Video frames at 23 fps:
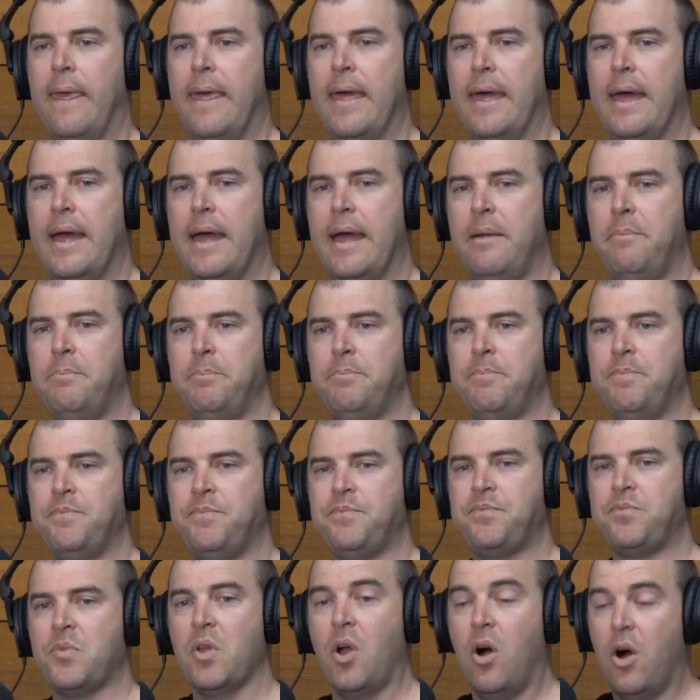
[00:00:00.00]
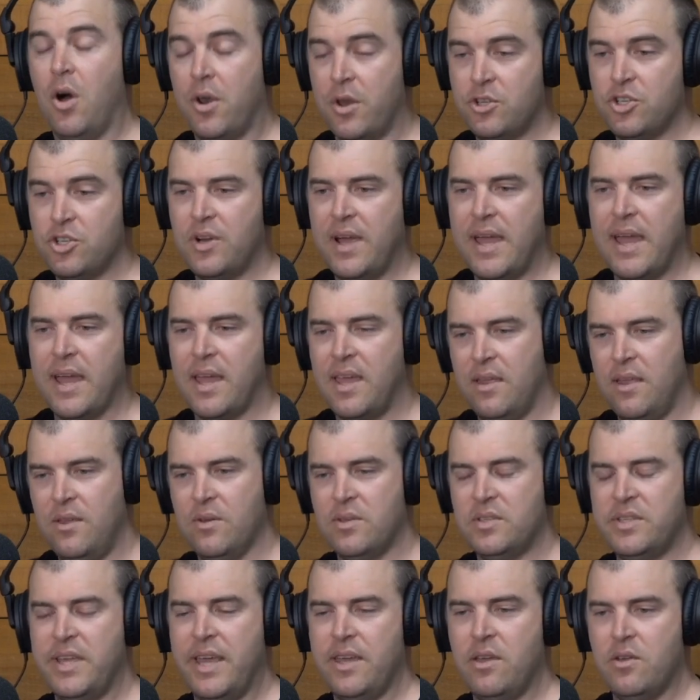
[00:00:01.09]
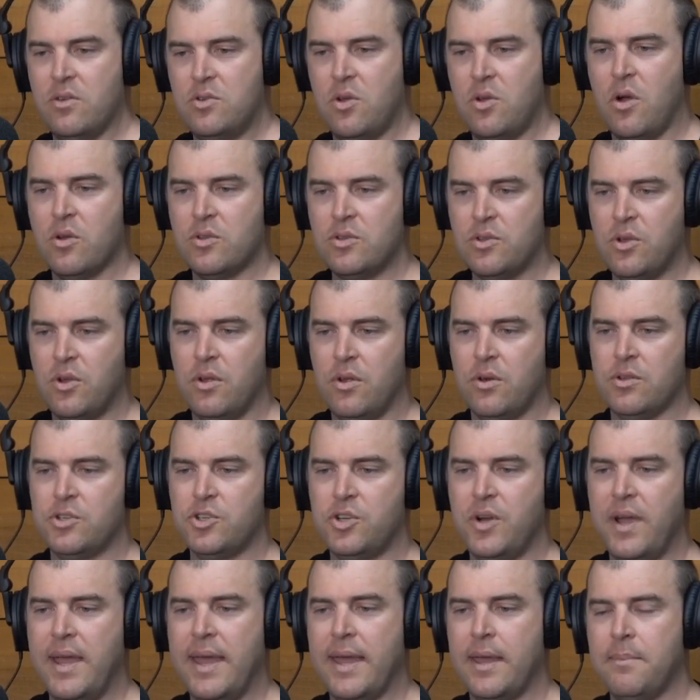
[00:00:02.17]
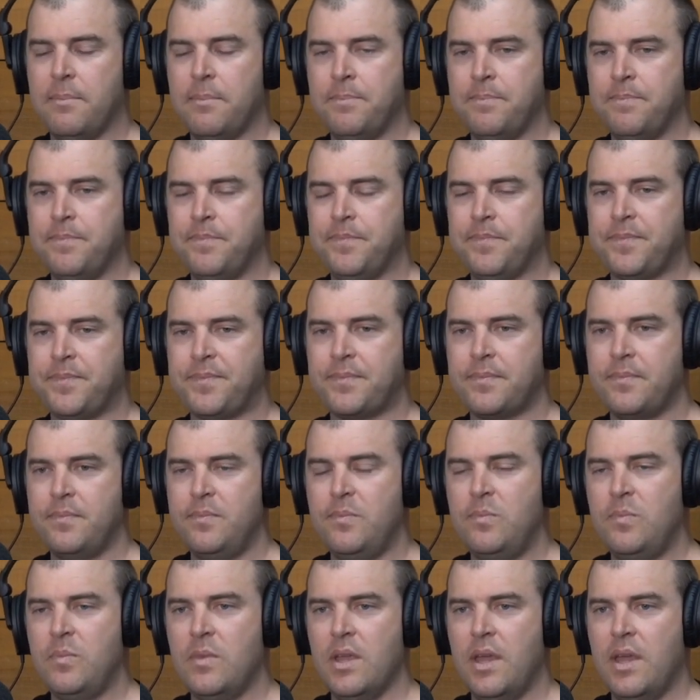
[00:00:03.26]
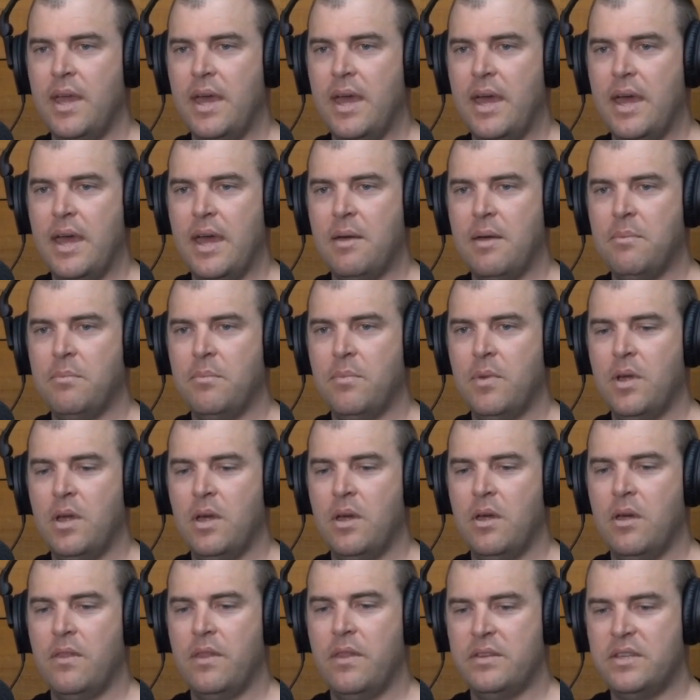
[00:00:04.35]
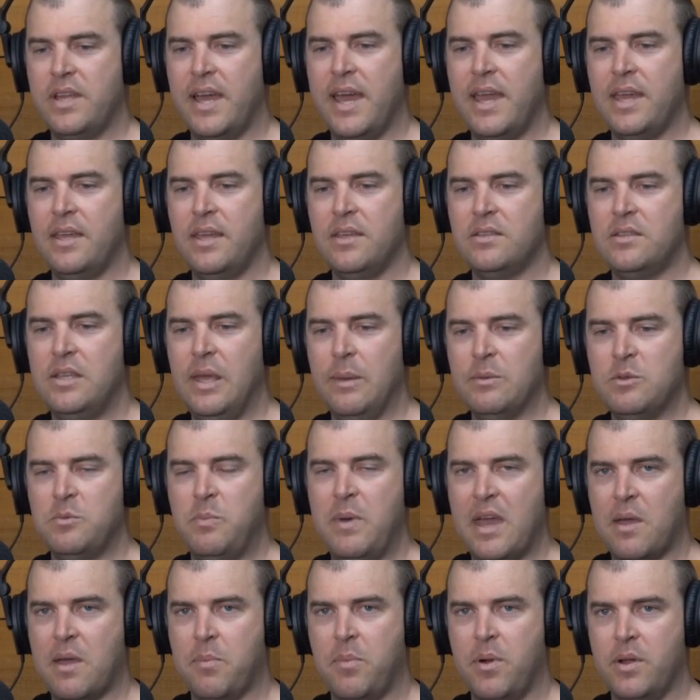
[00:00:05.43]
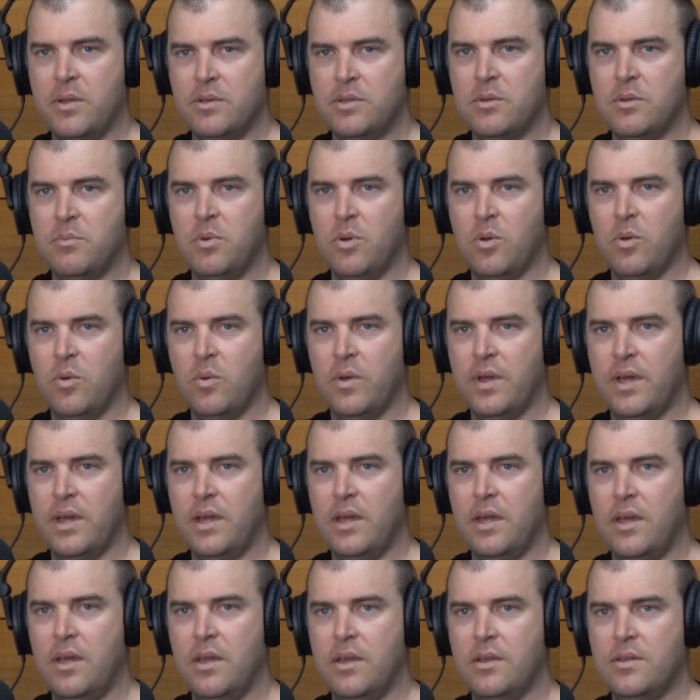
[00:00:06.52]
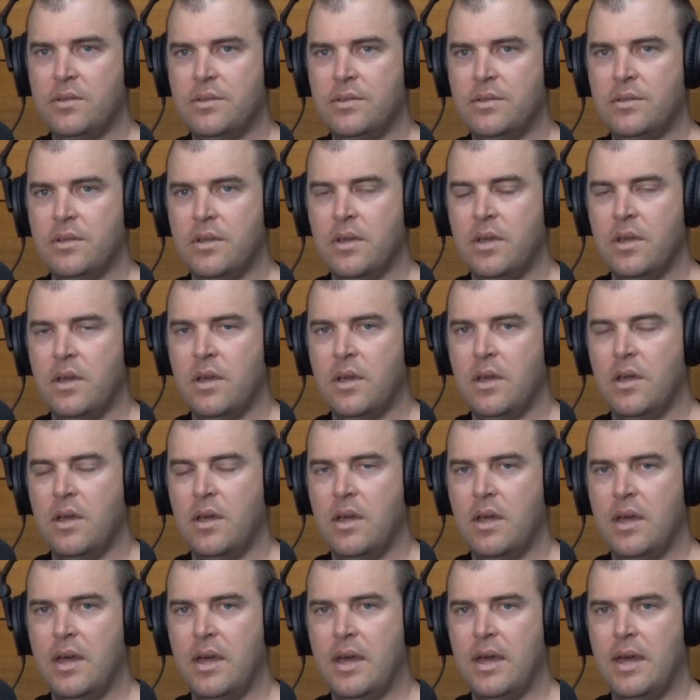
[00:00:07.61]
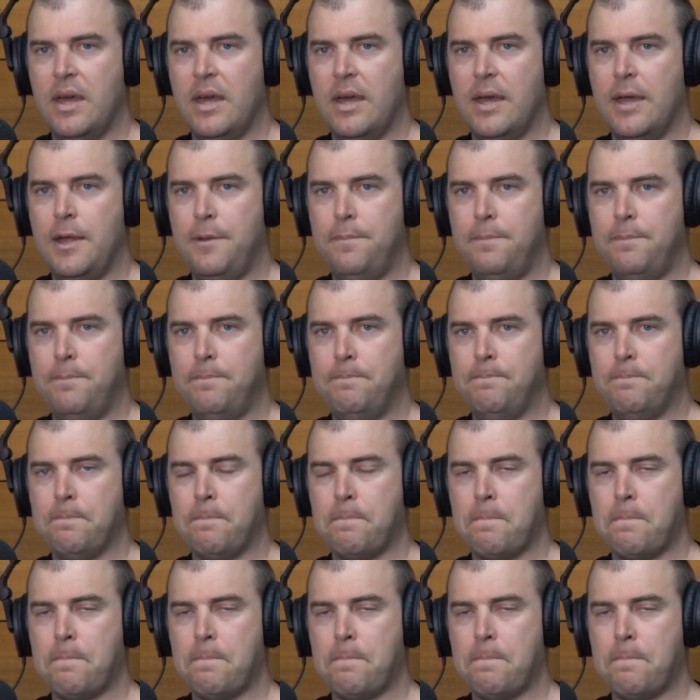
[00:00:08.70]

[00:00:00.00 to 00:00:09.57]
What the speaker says: on a track. And you're saying your dog's good on a track. The taking steps back principle is if